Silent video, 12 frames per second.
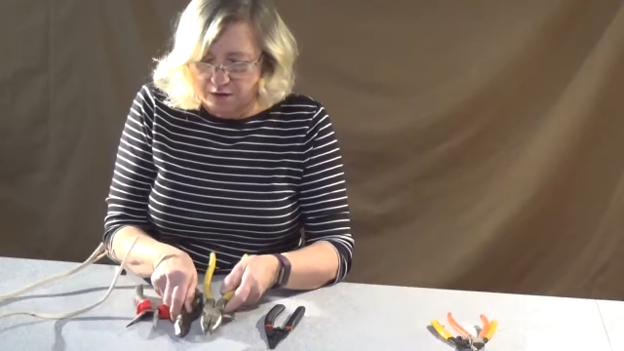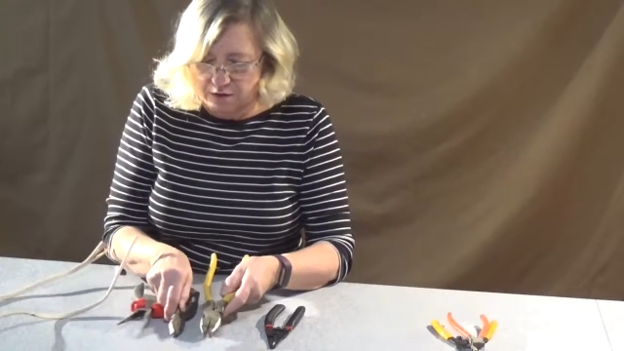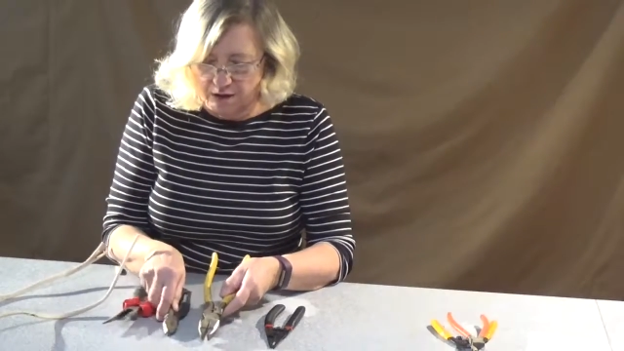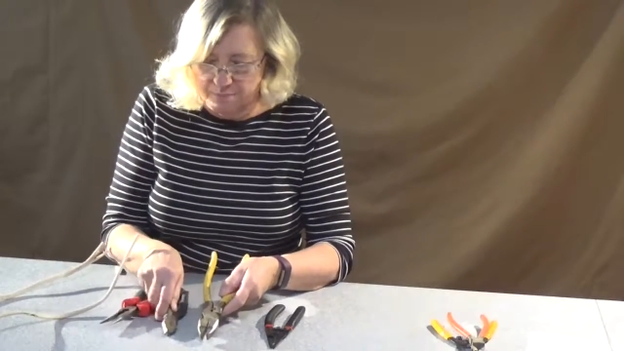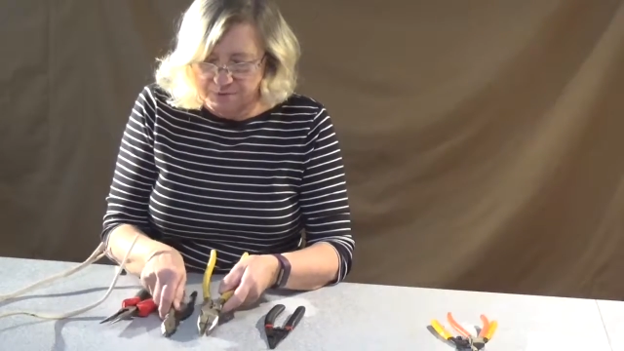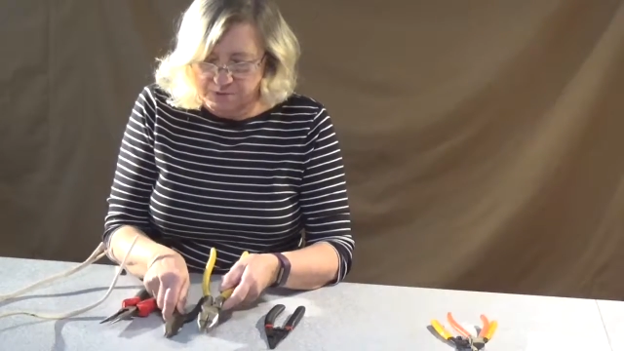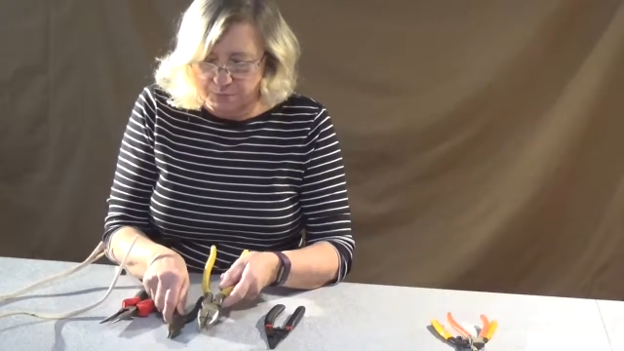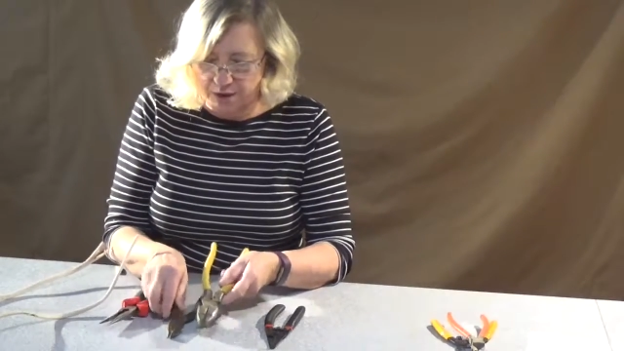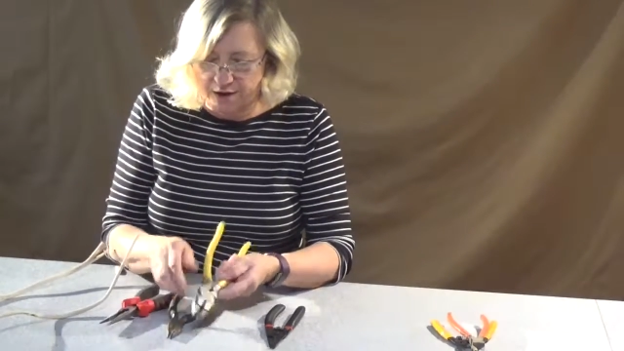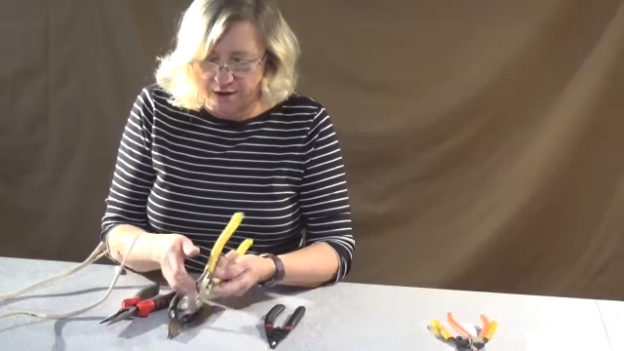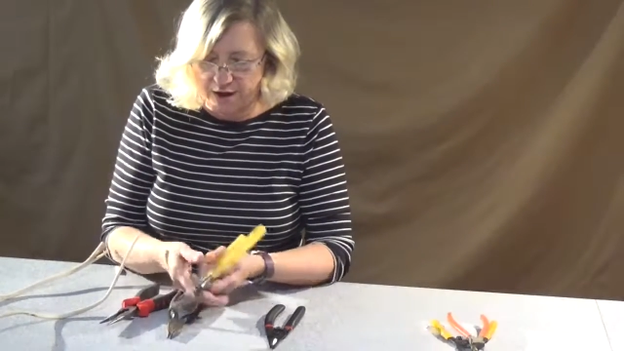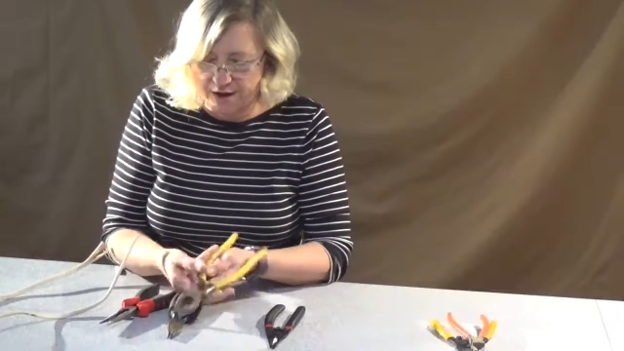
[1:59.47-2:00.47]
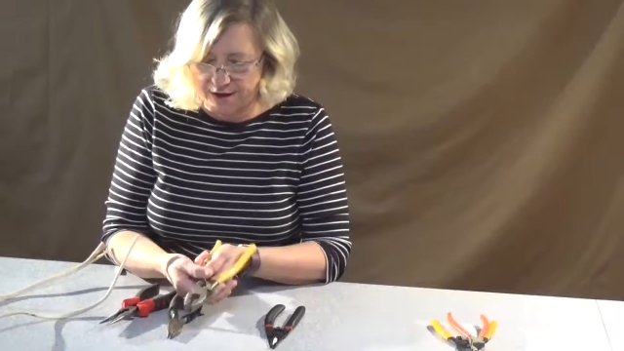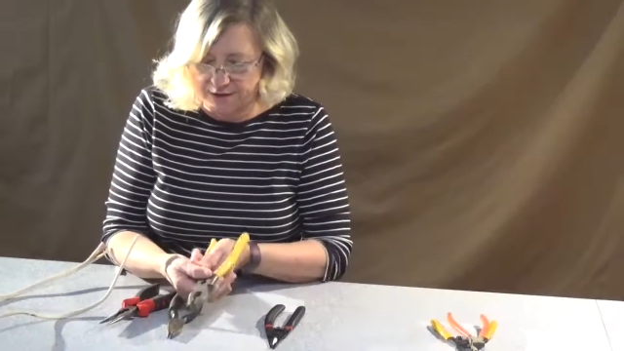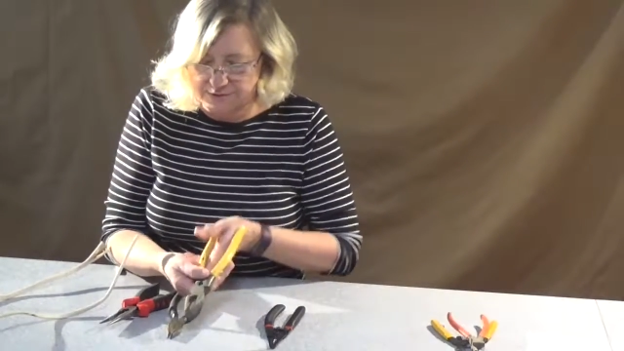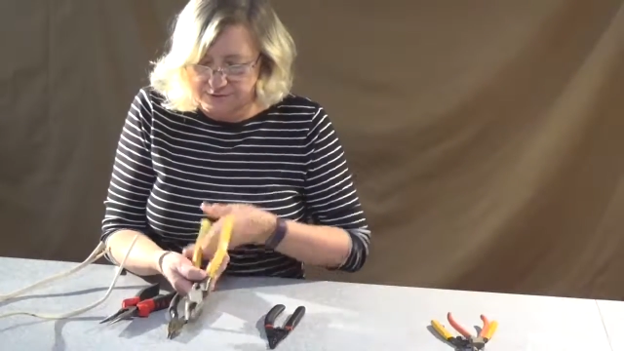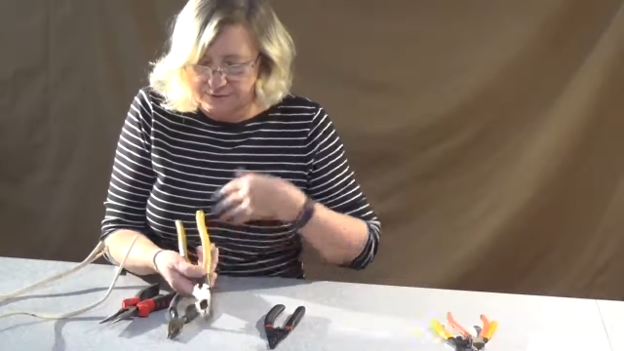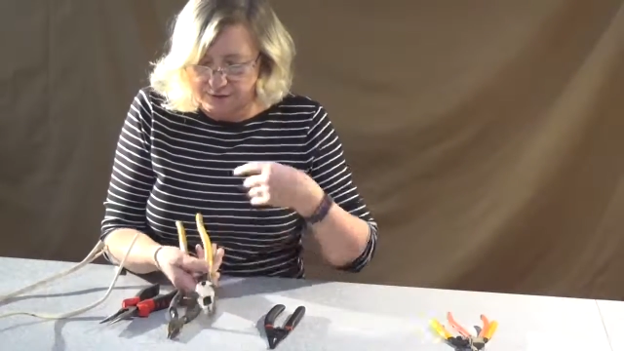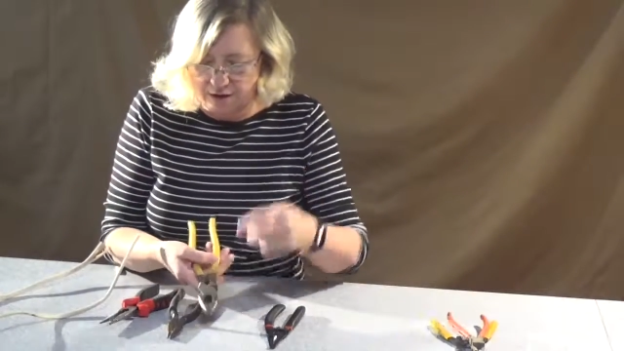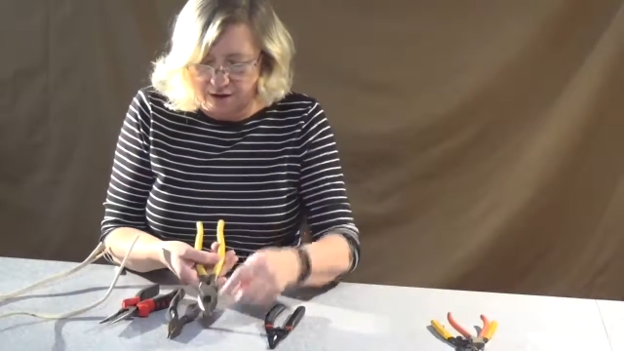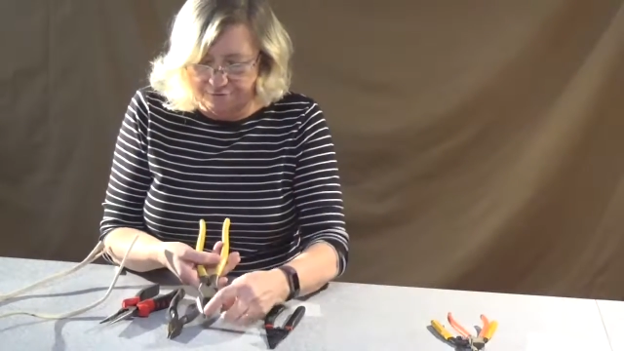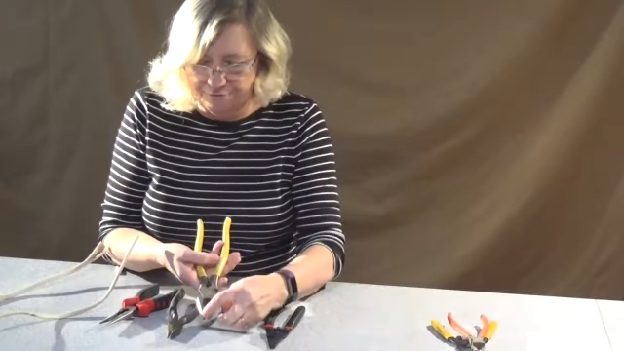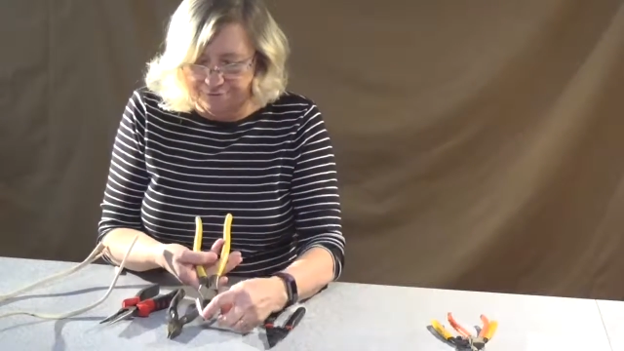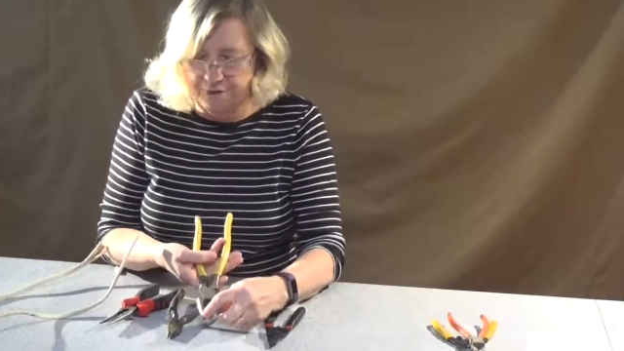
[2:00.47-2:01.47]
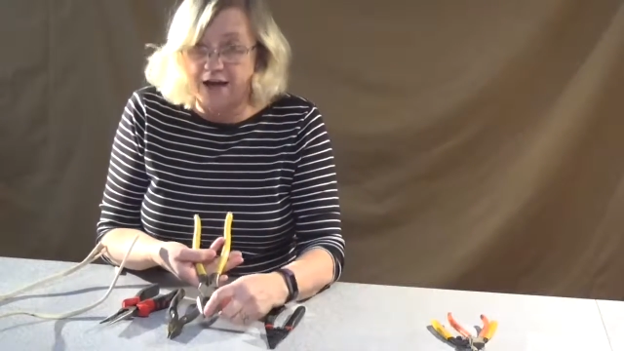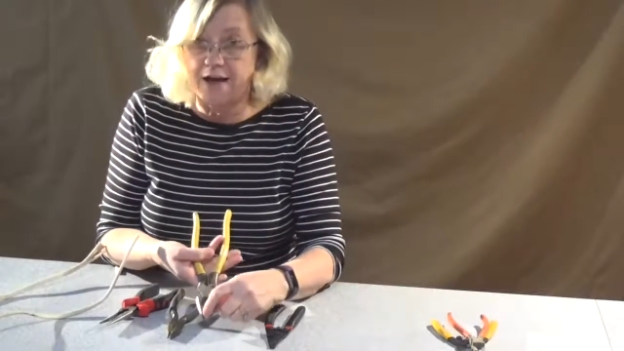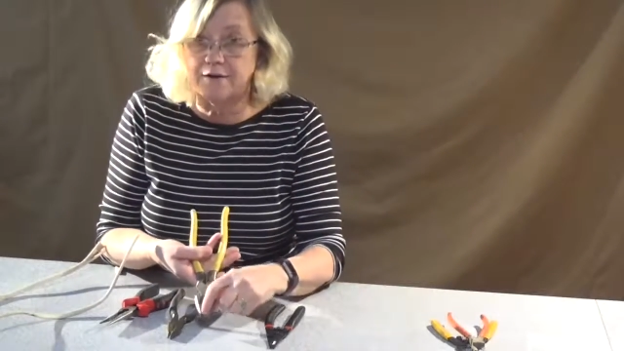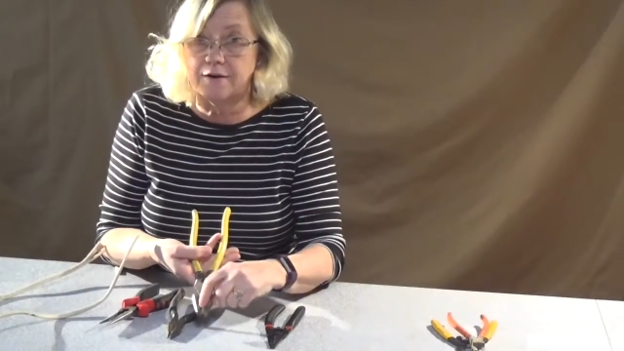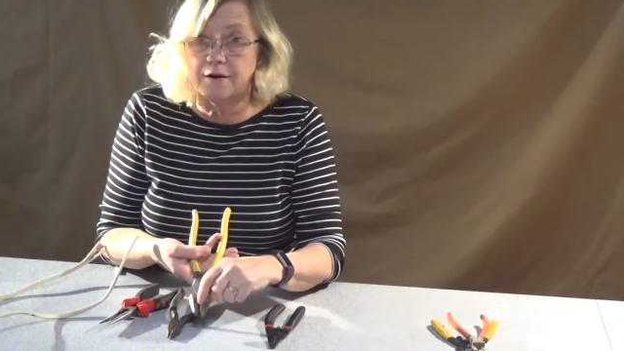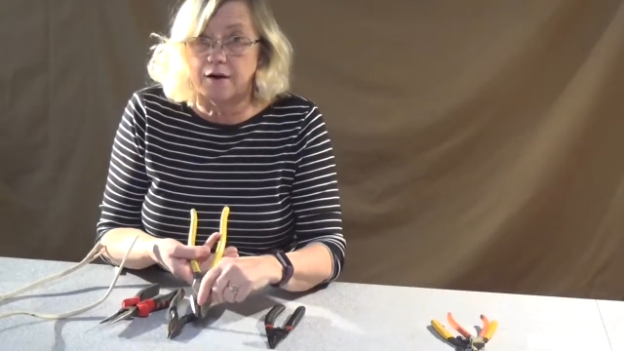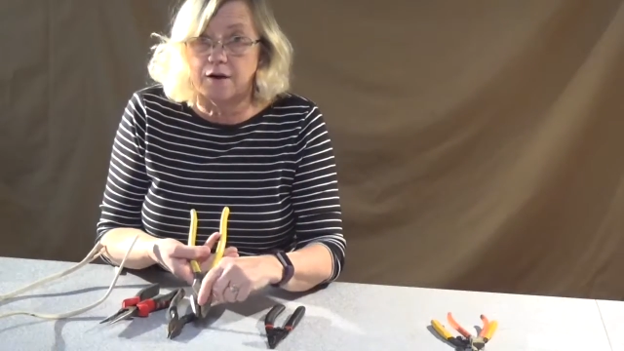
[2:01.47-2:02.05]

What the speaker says: Lineman's plier has a flat,